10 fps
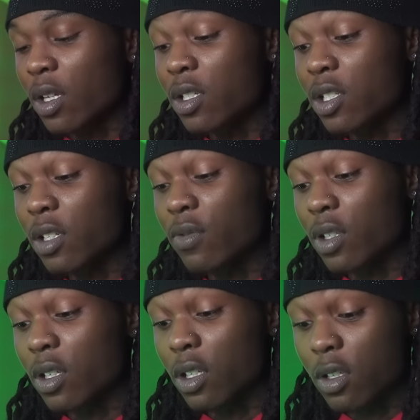This shit
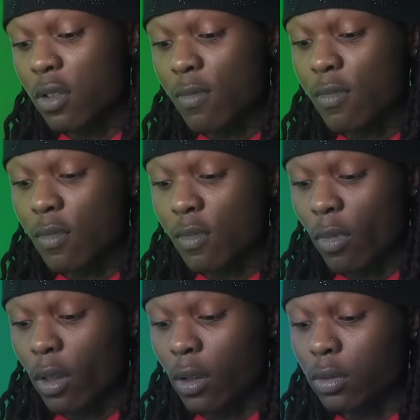finna hit
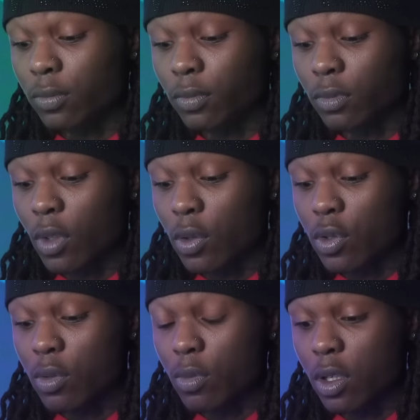on
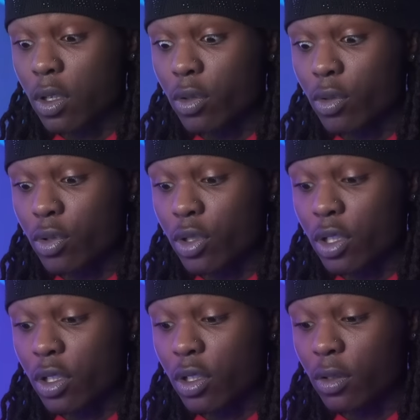some other
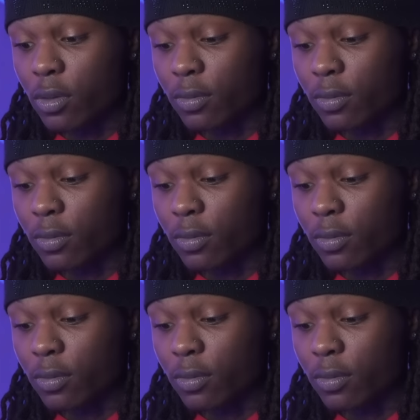shit.